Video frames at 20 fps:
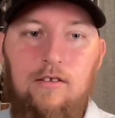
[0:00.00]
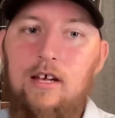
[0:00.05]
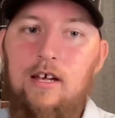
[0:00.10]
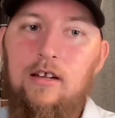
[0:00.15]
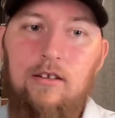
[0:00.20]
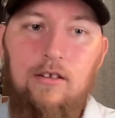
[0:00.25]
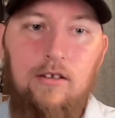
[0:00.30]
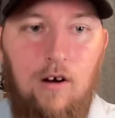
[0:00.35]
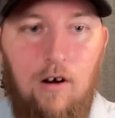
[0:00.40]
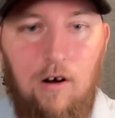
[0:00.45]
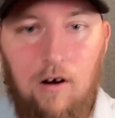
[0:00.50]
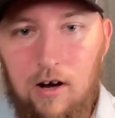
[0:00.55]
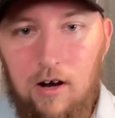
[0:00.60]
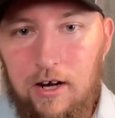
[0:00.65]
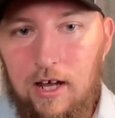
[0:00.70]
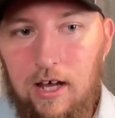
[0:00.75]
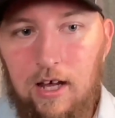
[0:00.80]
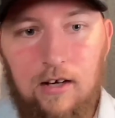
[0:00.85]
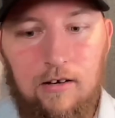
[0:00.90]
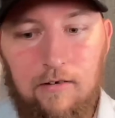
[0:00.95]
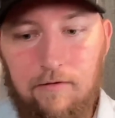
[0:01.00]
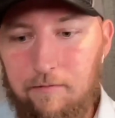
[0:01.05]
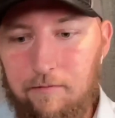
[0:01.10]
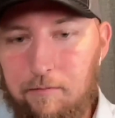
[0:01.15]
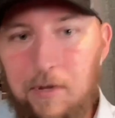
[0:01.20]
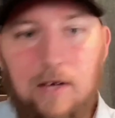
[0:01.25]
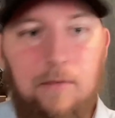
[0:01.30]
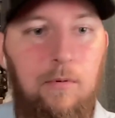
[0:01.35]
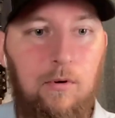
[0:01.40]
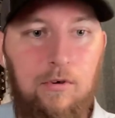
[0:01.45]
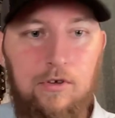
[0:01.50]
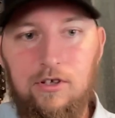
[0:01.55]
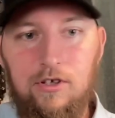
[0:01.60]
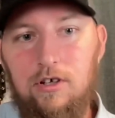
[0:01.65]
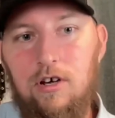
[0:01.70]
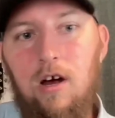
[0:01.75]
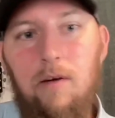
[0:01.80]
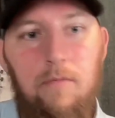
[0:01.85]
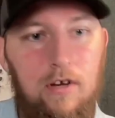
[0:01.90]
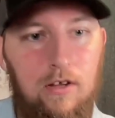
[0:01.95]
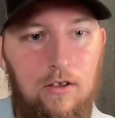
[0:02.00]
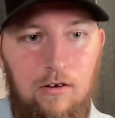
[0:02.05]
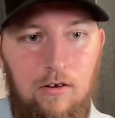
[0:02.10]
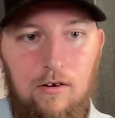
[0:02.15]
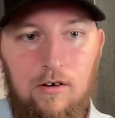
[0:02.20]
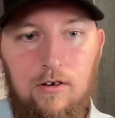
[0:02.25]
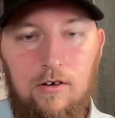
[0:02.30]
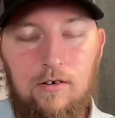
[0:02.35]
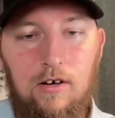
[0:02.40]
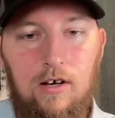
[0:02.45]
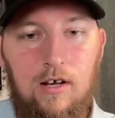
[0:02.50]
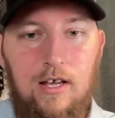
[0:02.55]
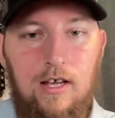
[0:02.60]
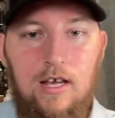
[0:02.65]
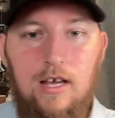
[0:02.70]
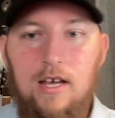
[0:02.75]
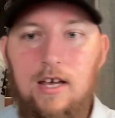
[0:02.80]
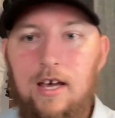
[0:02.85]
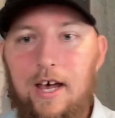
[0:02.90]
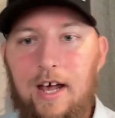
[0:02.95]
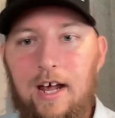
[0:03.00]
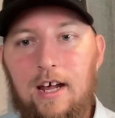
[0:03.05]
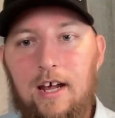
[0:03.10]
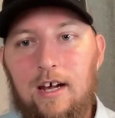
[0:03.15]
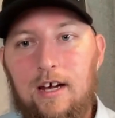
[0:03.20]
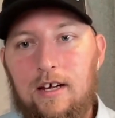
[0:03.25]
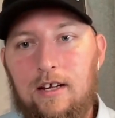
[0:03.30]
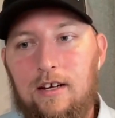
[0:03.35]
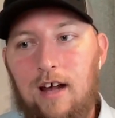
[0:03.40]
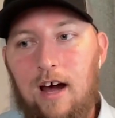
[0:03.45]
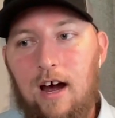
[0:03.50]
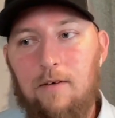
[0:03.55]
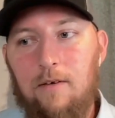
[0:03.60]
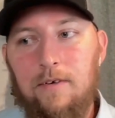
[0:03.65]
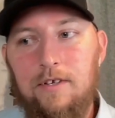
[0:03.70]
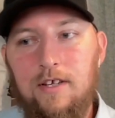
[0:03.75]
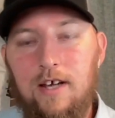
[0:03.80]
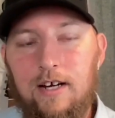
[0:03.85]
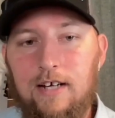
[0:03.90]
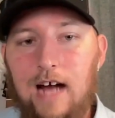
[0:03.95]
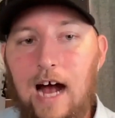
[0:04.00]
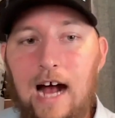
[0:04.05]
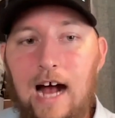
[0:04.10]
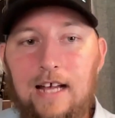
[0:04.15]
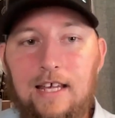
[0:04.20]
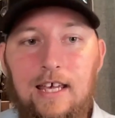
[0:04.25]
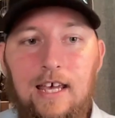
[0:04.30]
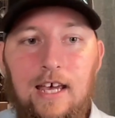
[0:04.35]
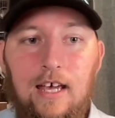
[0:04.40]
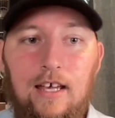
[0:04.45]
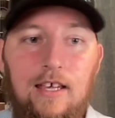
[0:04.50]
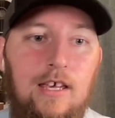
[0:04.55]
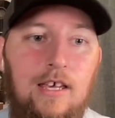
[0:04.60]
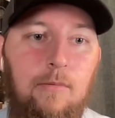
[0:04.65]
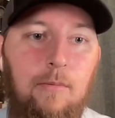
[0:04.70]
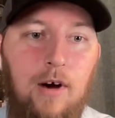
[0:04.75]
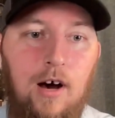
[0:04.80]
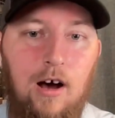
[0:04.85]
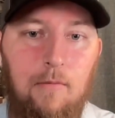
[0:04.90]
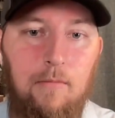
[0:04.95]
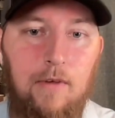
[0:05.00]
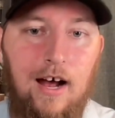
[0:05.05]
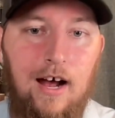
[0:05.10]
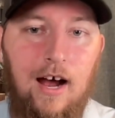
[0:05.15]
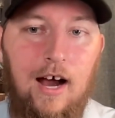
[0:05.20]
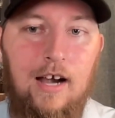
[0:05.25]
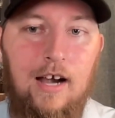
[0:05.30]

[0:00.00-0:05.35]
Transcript: man hurricane of people just coming through, and I was like, I can't keep up.